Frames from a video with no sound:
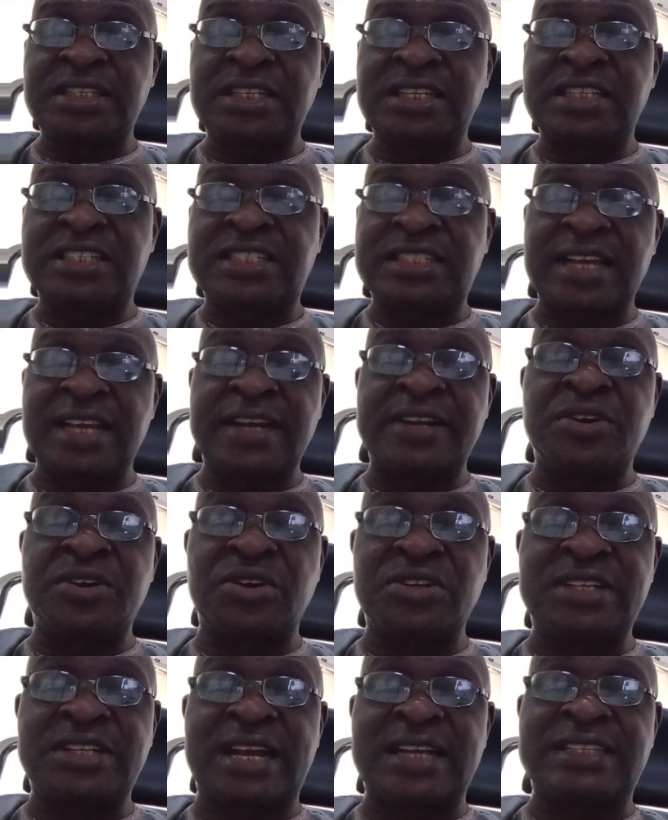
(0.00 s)
he's telling
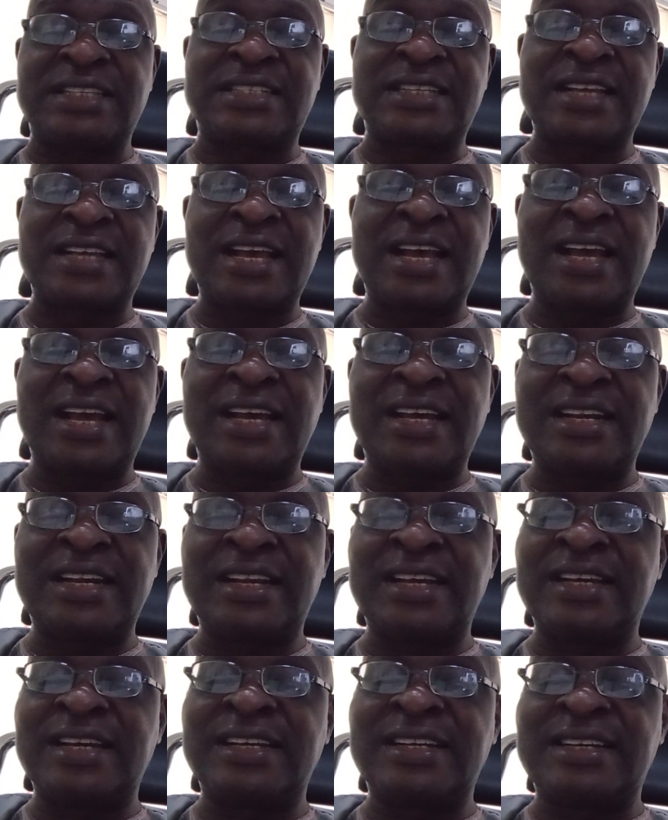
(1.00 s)
us
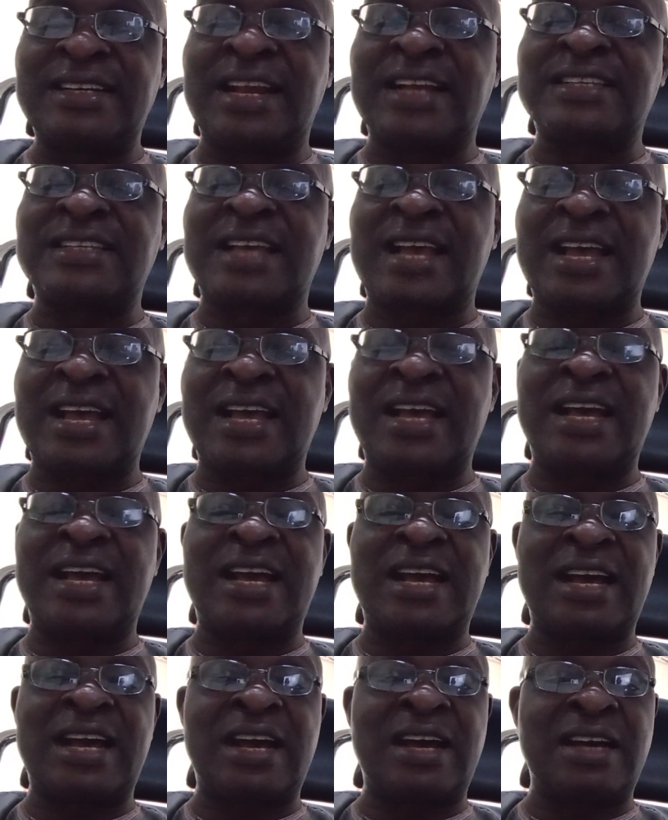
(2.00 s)
that
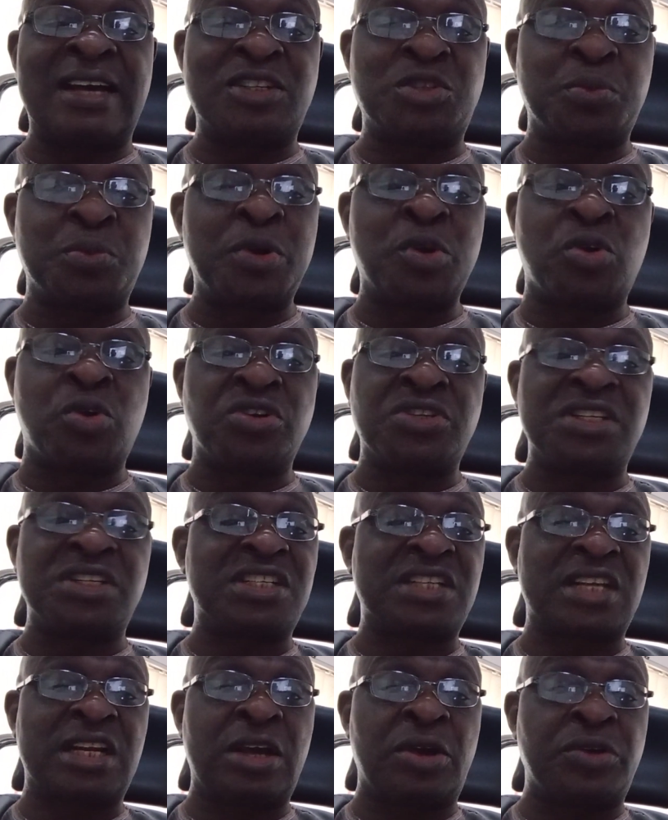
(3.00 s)
Supreme Court
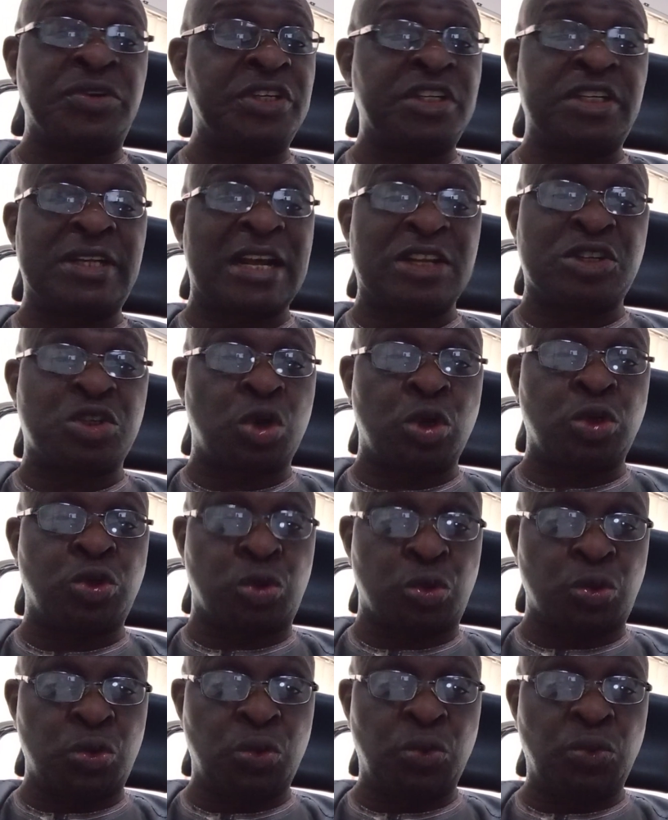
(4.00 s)
is clear on it. That's not
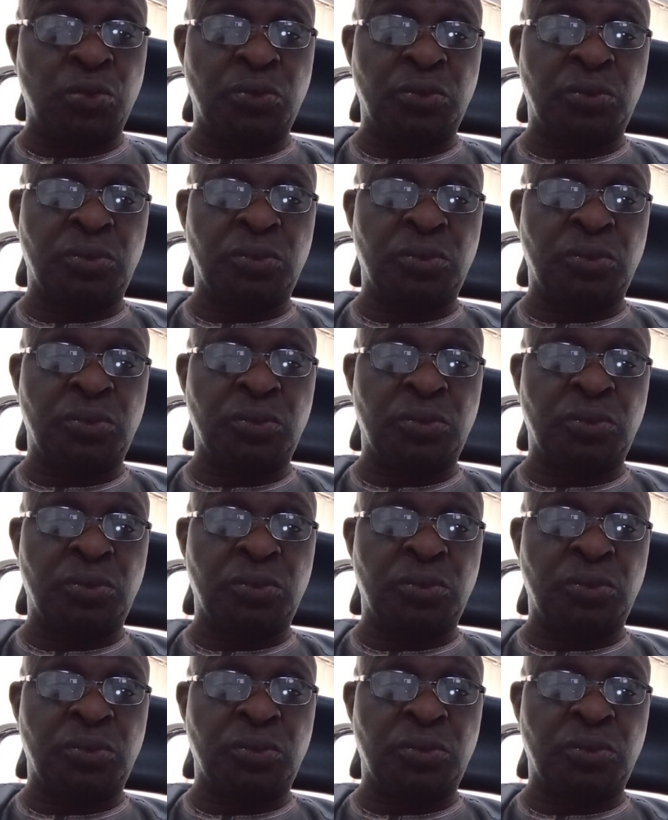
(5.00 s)
true.